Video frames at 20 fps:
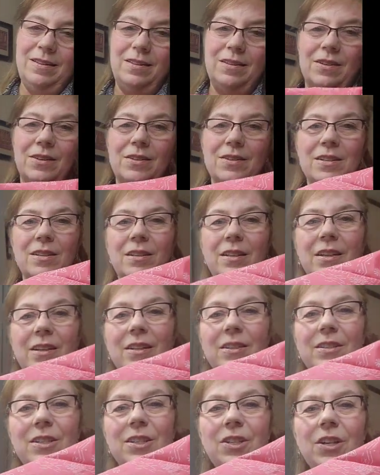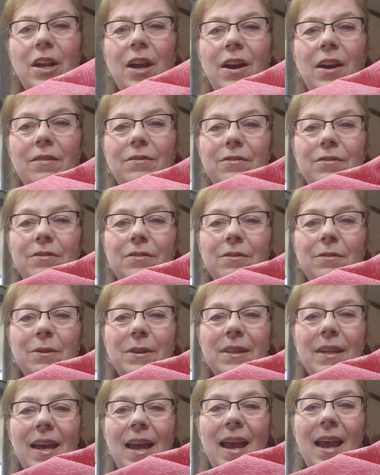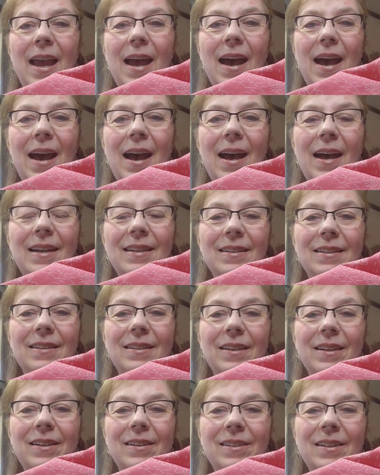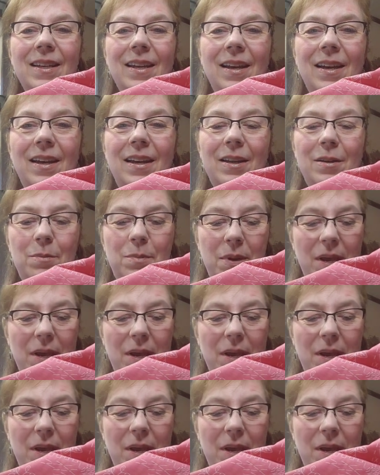there's a little chef with a hat, a little kid